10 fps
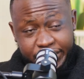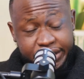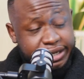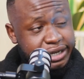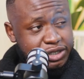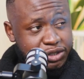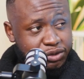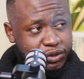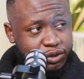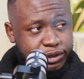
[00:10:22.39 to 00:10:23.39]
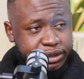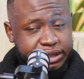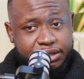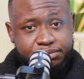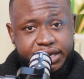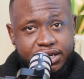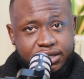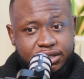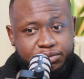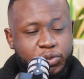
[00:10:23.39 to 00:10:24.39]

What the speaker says: engage in the real world, and come back.